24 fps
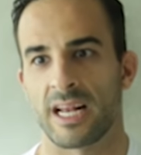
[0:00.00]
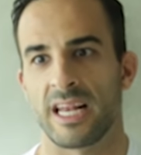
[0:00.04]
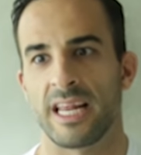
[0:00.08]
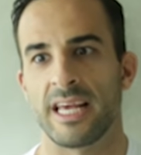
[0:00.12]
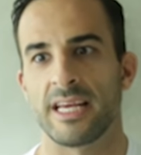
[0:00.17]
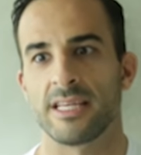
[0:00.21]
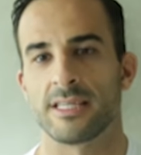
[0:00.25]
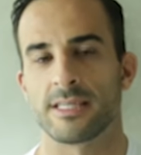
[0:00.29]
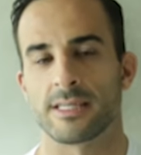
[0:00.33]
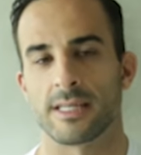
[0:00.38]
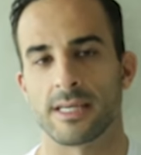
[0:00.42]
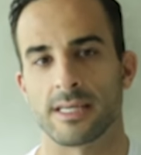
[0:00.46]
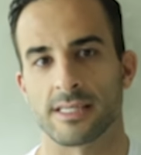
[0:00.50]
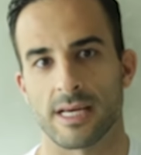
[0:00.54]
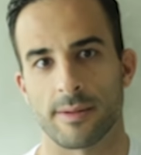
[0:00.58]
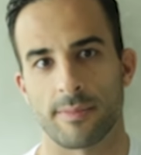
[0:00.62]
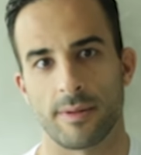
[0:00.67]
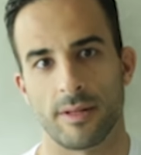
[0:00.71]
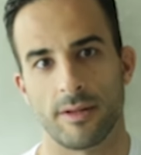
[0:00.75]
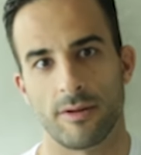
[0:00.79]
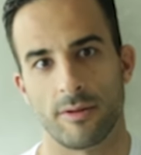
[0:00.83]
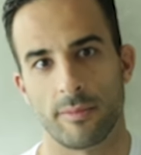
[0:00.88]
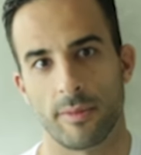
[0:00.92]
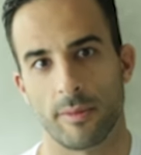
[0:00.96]
clears things
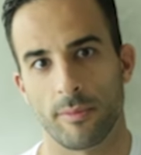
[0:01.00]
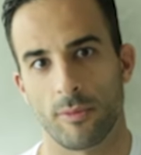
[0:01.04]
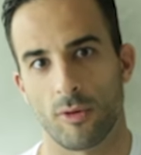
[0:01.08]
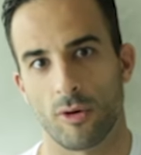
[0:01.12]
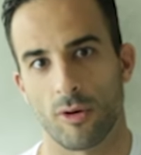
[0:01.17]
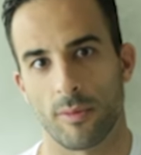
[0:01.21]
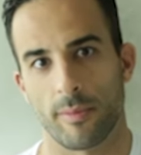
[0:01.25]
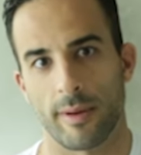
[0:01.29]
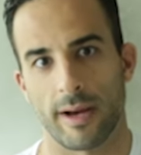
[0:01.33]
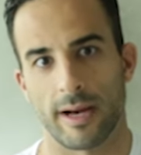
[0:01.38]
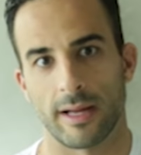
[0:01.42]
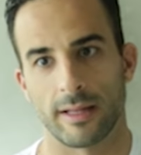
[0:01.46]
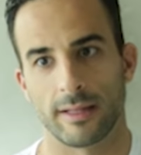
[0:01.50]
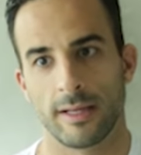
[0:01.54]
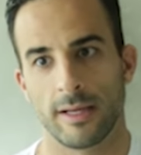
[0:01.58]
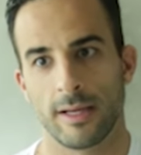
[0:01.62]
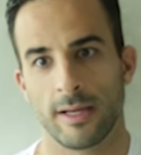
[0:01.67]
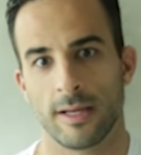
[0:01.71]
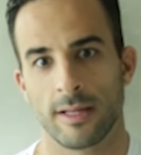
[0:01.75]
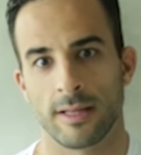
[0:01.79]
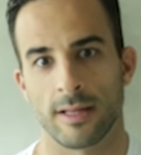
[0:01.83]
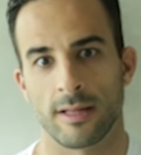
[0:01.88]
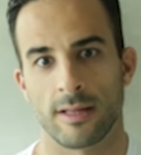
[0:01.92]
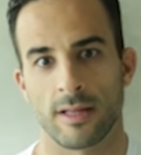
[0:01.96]
up a little bit more about
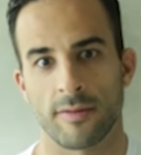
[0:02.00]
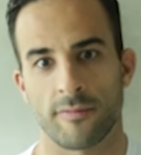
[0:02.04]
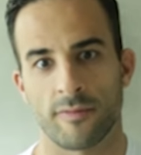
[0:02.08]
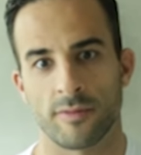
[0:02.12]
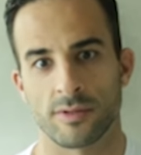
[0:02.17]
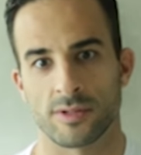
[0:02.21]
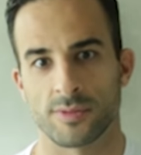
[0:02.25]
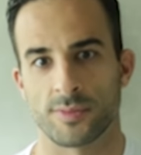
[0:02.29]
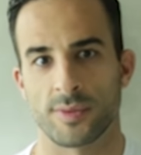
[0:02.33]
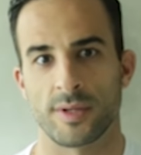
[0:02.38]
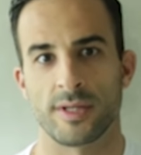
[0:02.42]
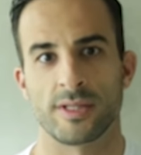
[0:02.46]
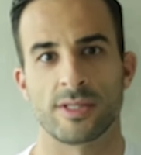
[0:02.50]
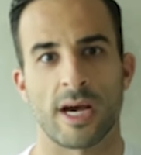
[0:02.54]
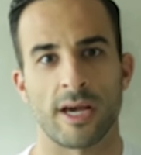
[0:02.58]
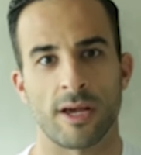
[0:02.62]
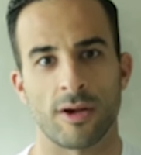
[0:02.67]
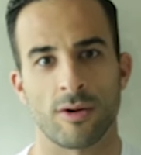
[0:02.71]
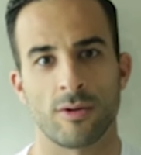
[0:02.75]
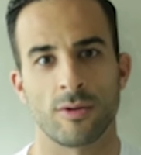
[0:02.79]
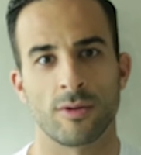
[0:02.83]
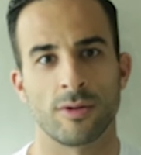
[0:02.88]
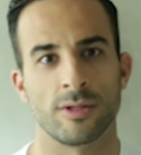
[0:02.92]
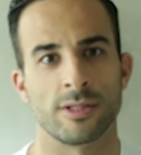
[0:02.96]
the difference between
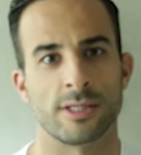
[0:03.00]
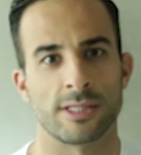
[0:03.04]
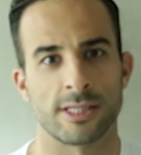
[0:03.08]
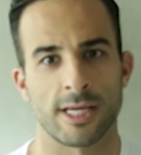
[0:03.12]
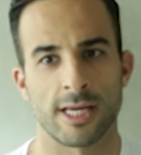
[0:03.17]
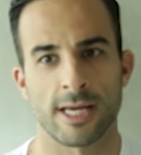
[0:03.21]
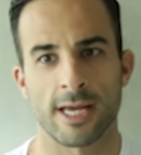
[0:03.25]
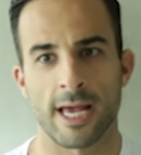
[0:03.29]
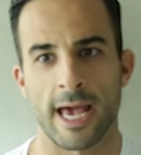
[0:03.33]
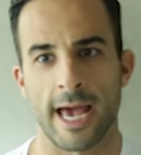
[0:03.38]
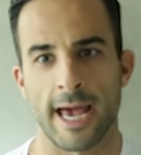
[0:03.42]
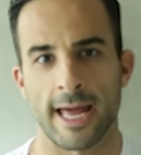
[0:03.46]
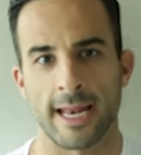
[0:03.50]
Tai Gong and Seng,